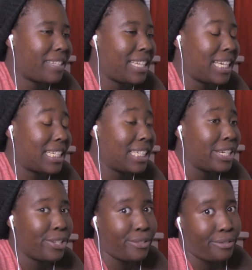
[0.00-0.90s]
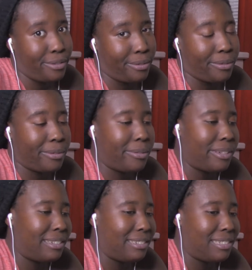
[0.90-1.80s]
Yeah. So
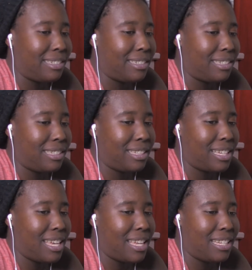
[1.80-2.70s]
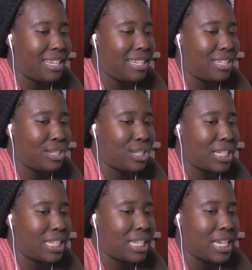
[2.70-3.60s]
and
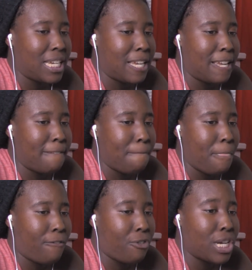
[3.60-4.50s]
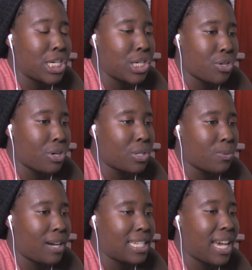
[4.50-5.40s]
just for endurance
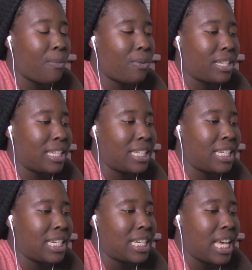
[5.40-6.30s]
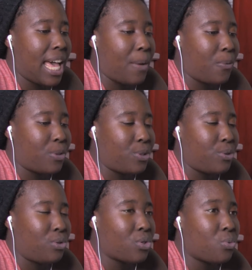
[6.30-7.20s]
wise, I want
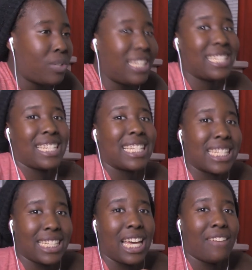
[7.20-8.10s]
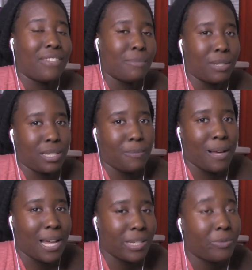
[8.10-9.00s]
to squeeze this life as much as
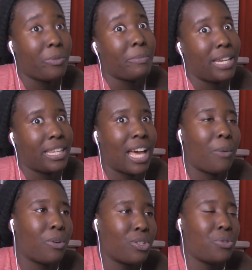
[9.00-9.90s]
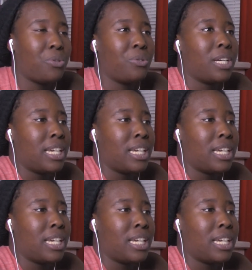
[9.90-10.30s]
possible, meaning that I want to